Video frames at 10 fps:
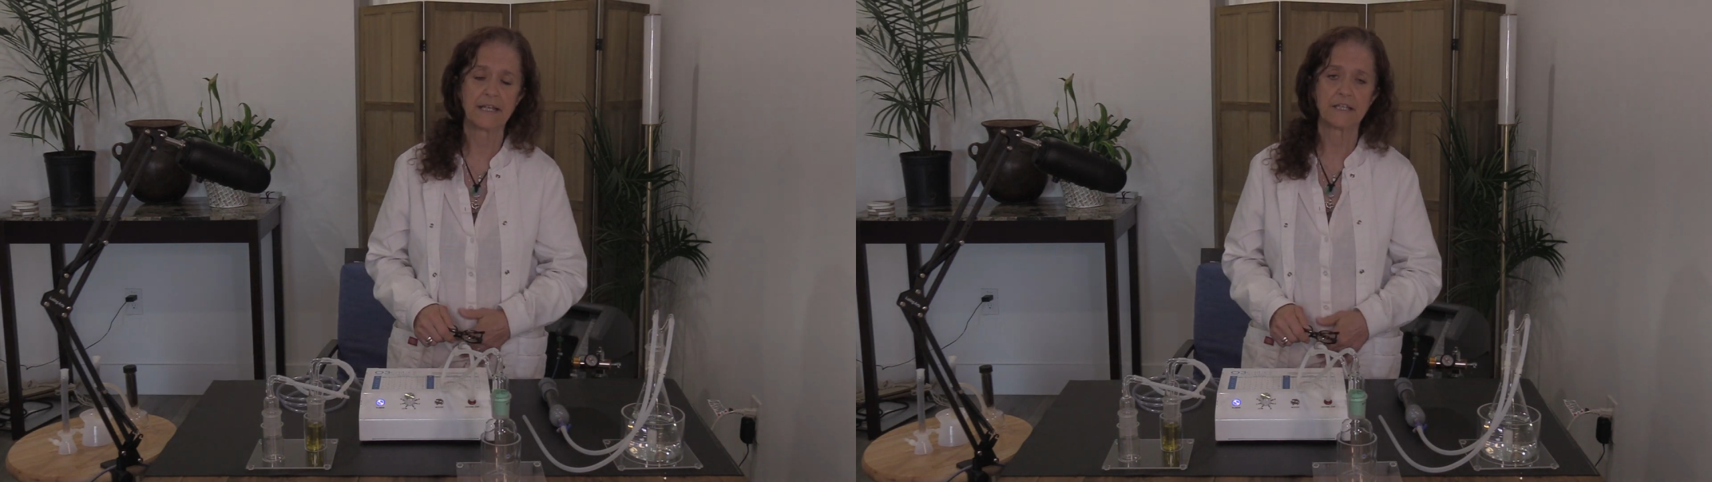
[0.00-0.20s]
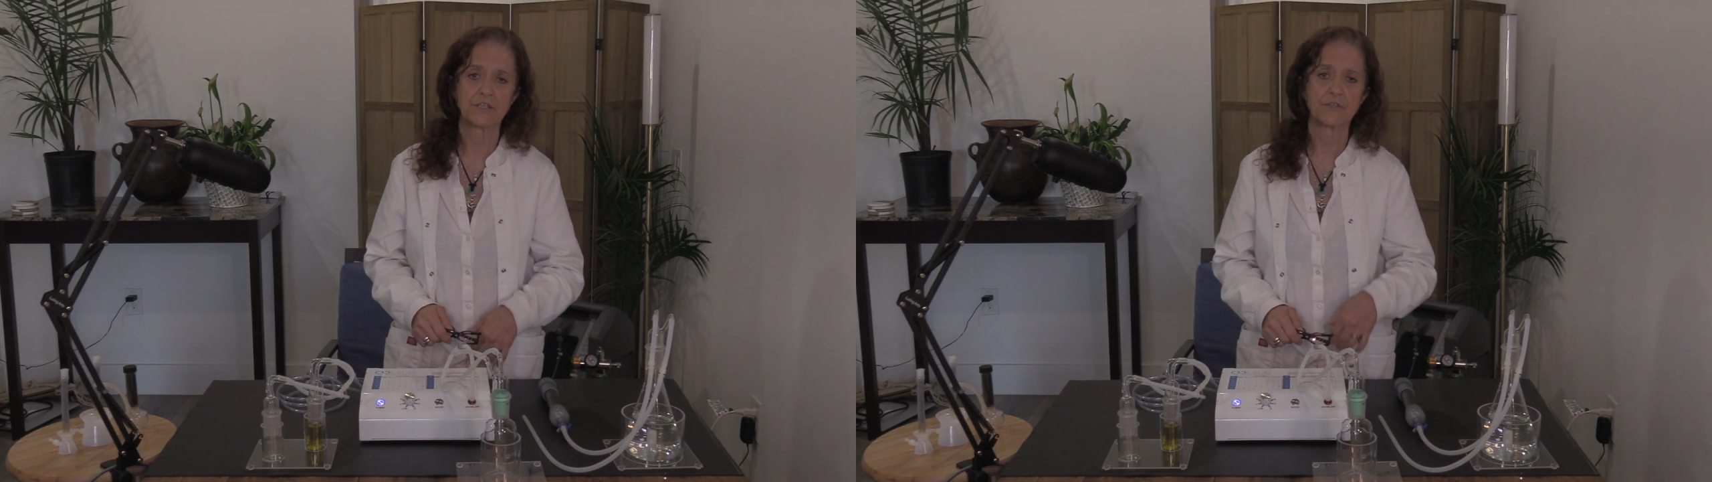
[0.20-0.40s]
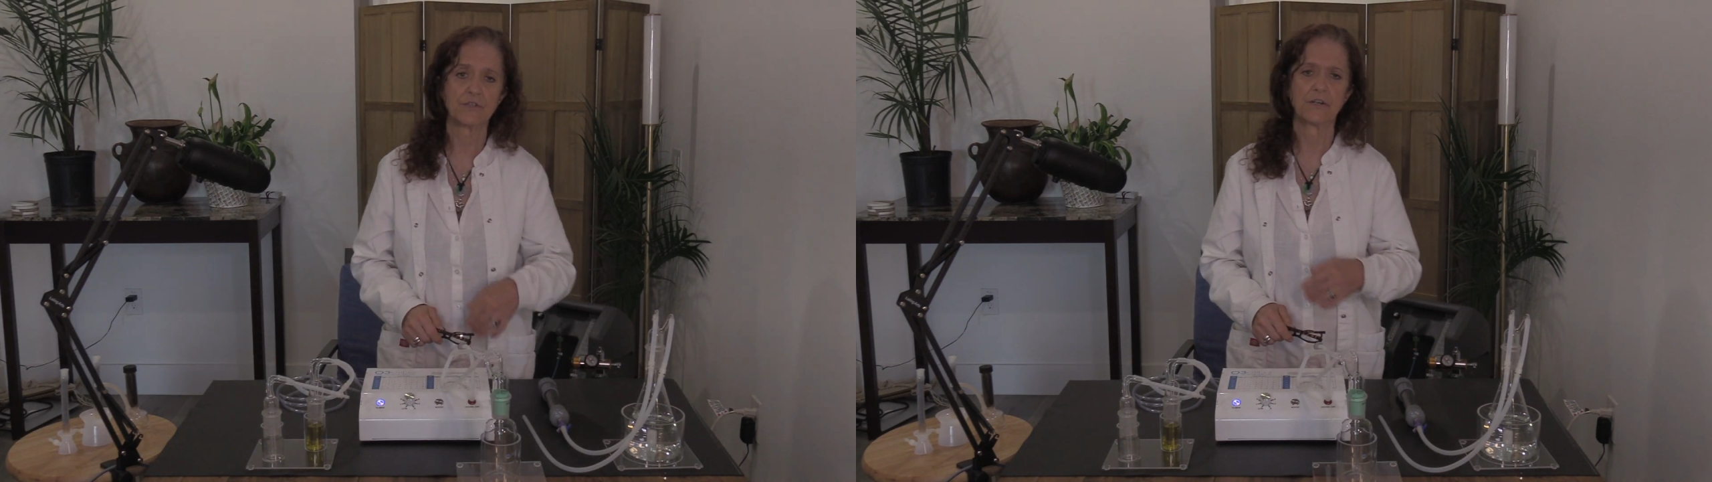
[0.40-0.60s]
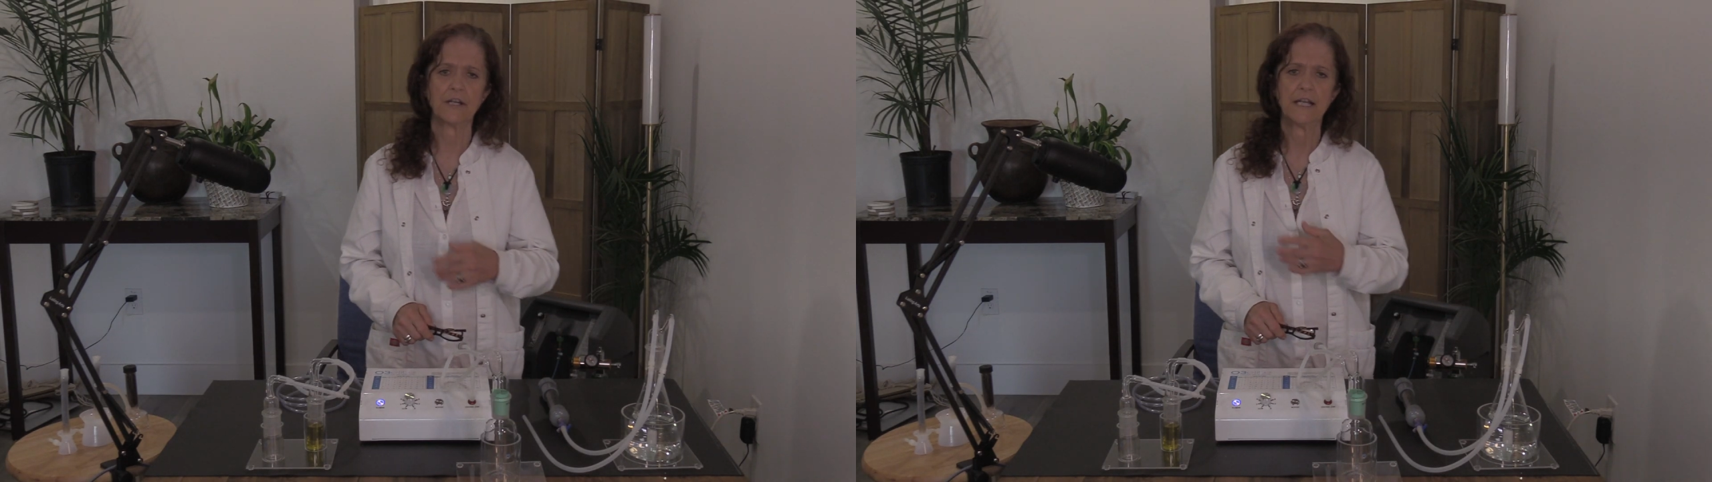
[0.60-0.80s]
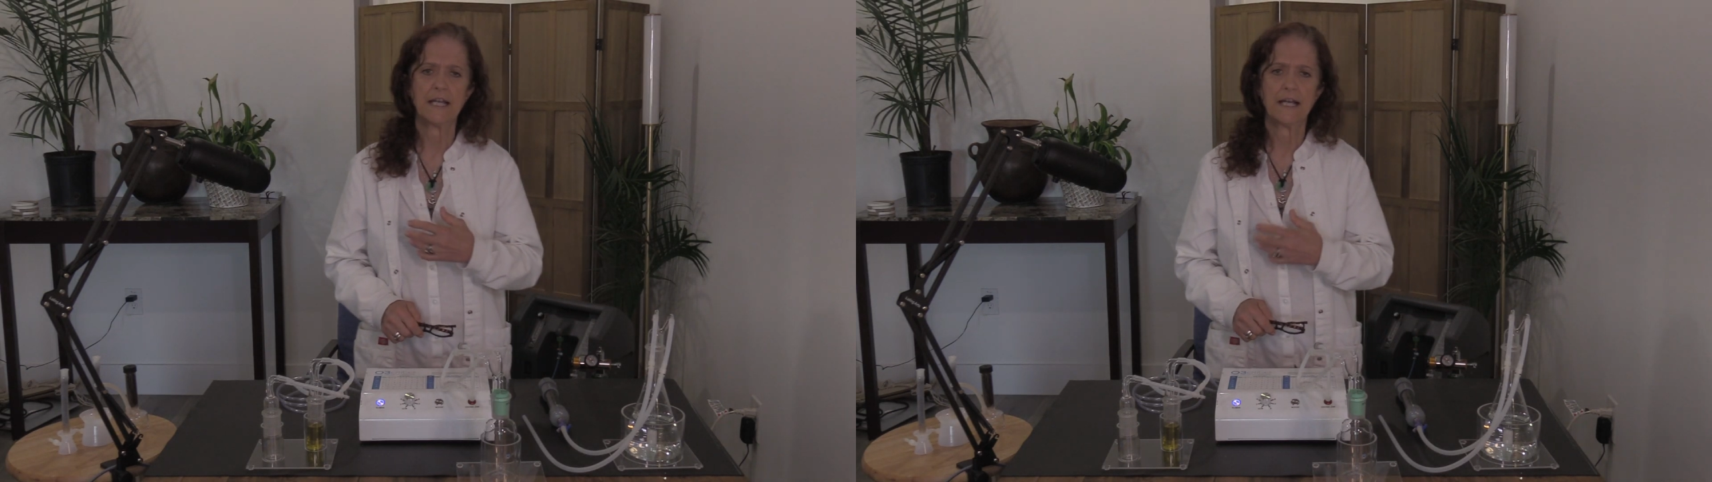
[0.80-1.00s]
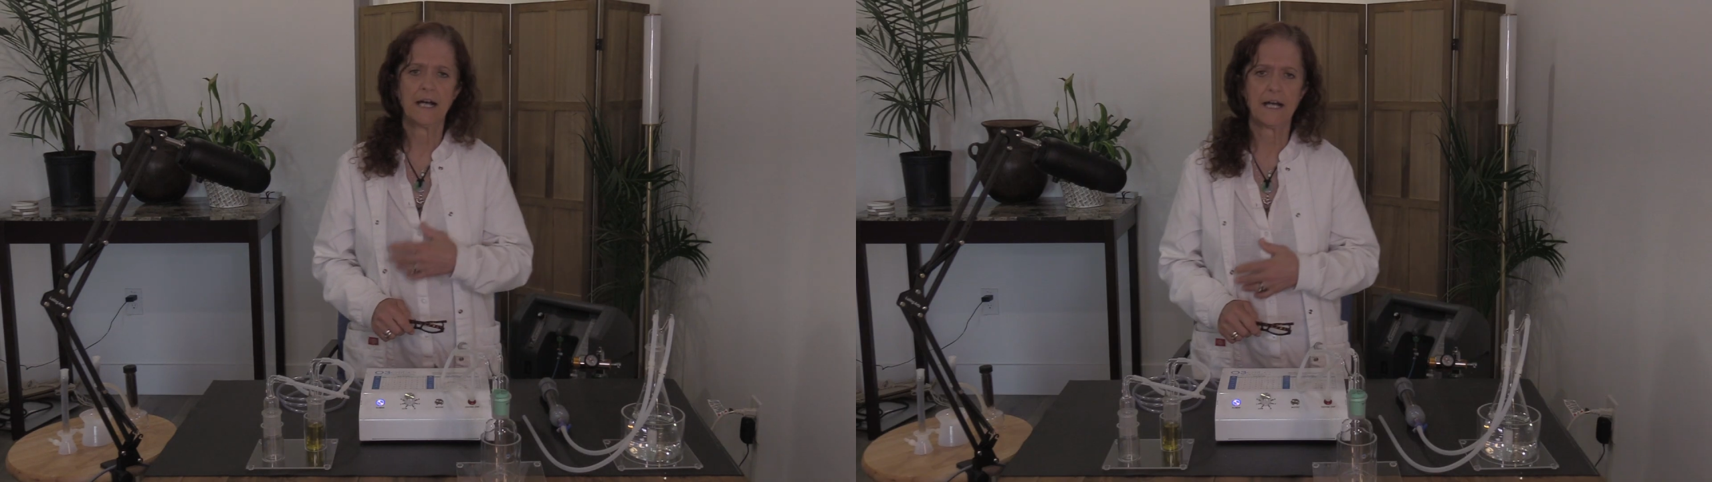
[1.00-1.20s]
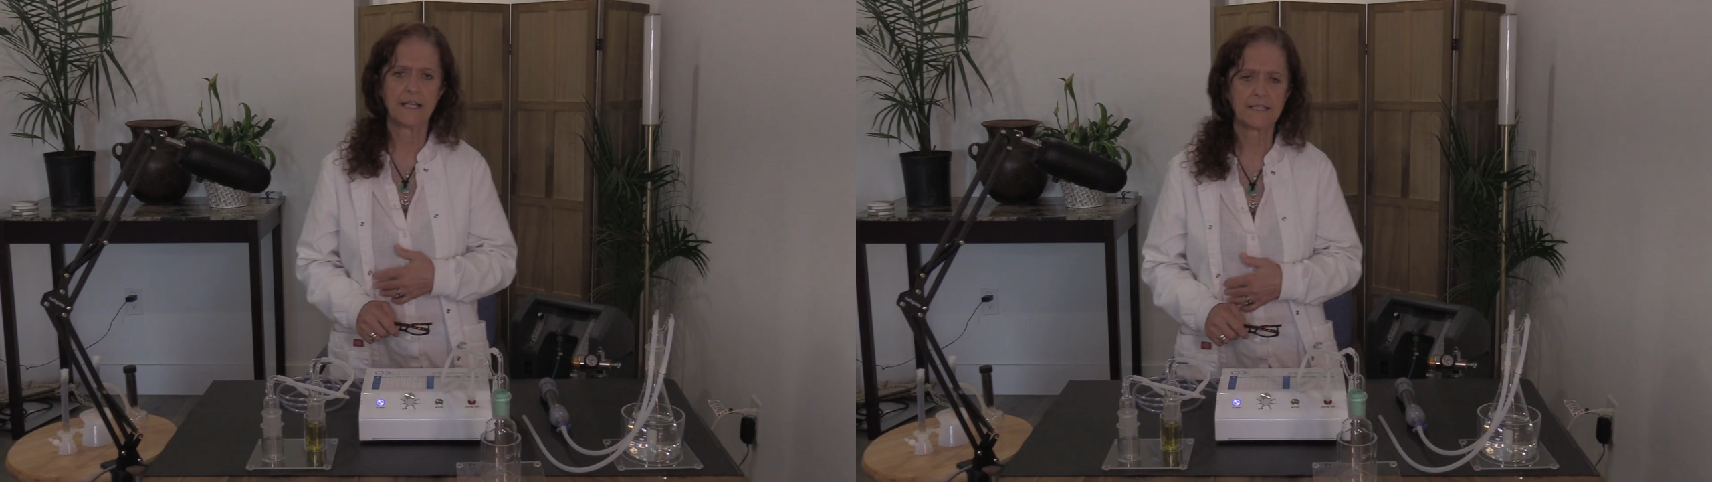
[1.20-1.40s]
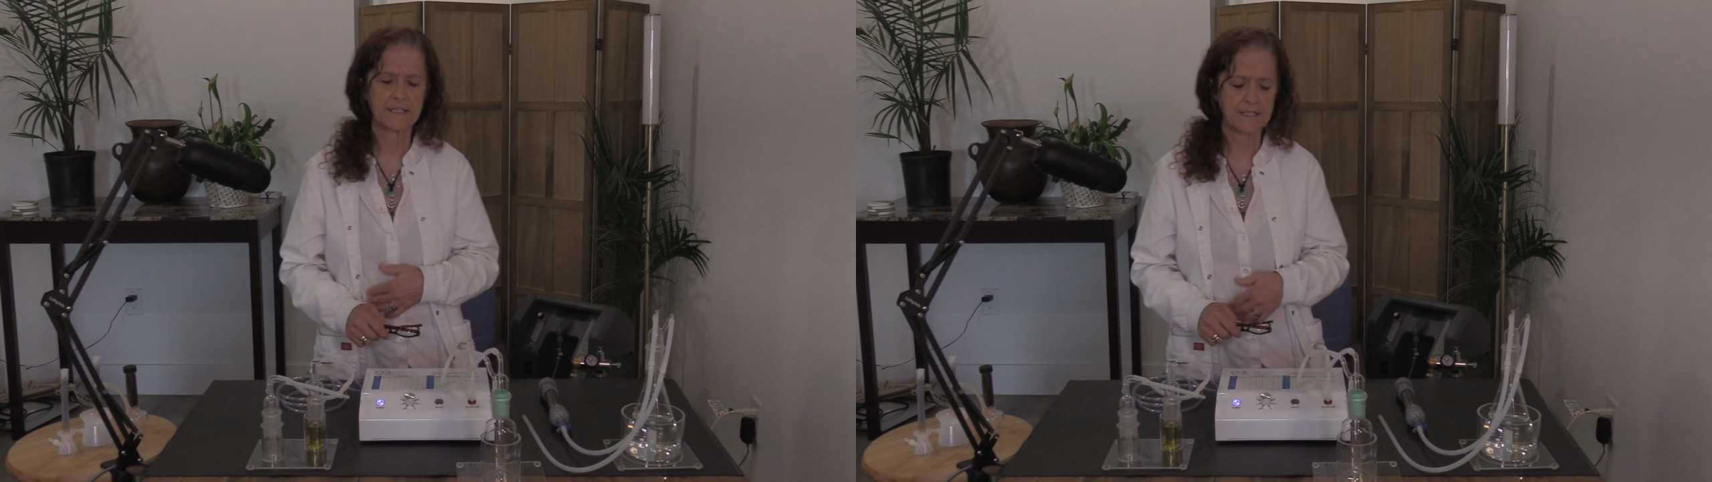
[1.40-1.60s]
cancer,
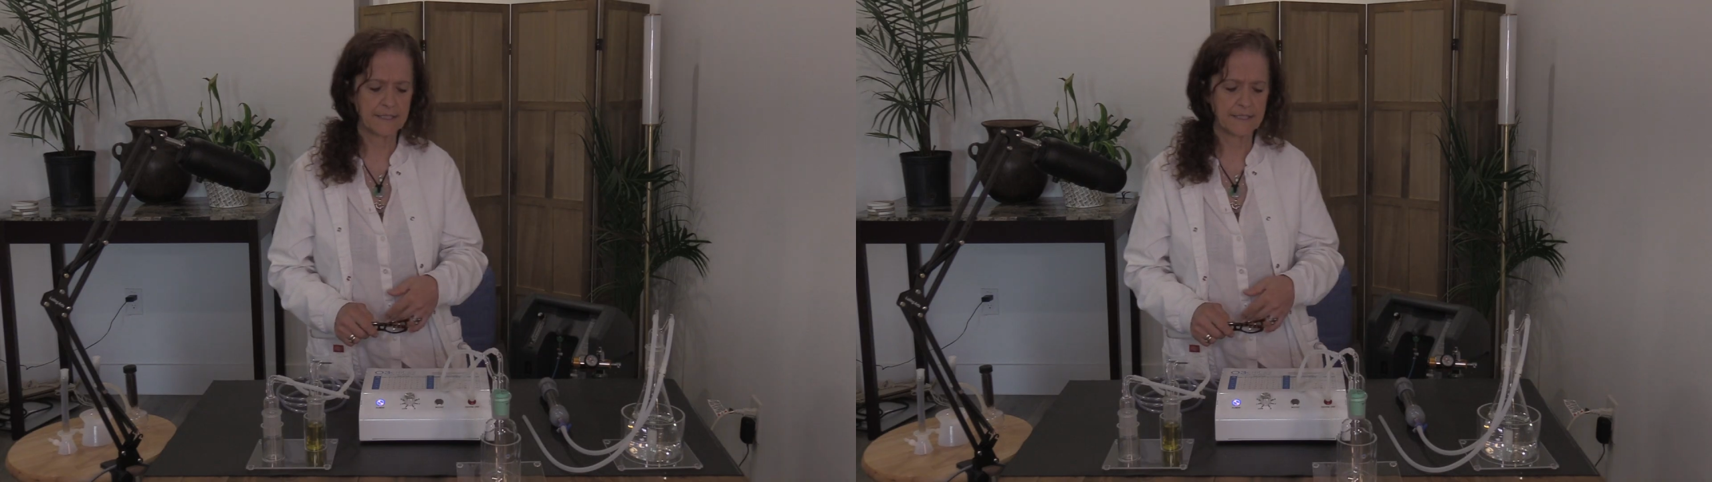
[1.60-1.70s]
things